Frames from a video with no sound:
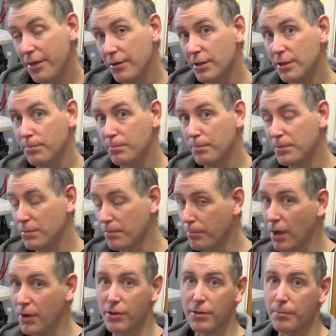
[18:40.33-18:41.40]
there's some
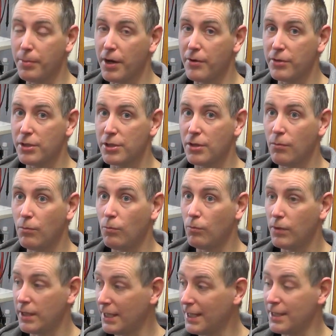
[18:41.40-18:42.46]
blown components on
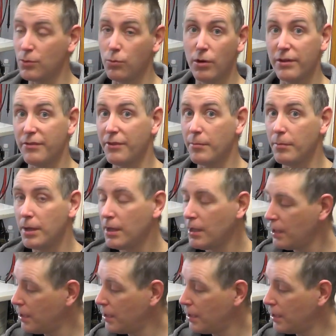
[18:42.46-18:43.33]
at least one of them